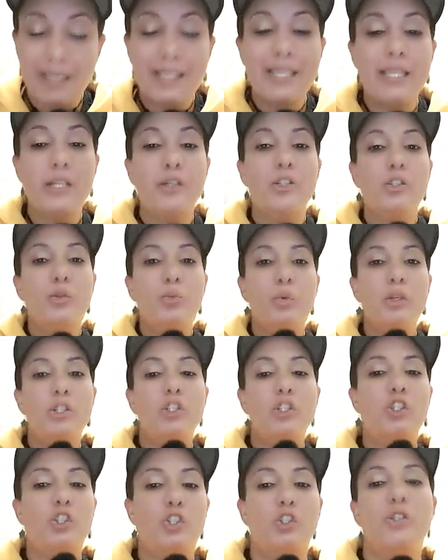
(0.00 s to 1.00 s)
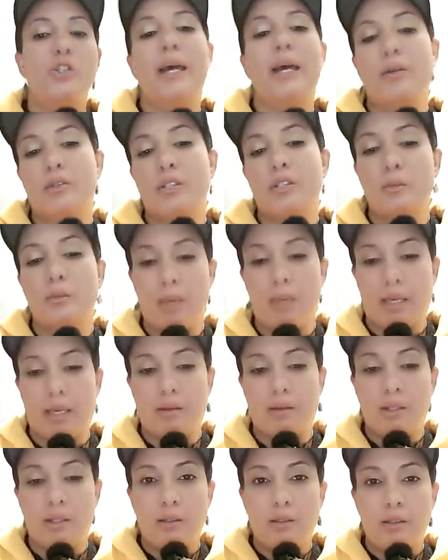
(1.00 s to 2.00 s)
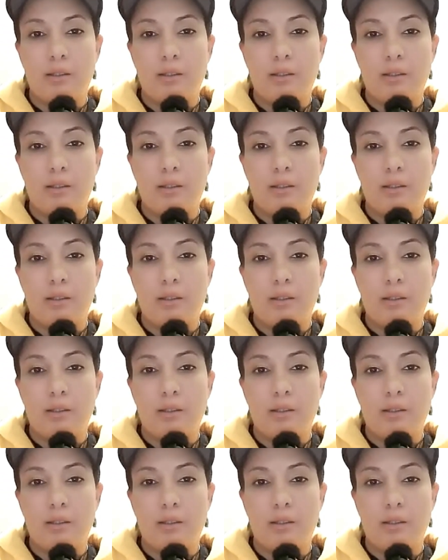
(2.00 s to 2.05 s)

And here's what stood out to me.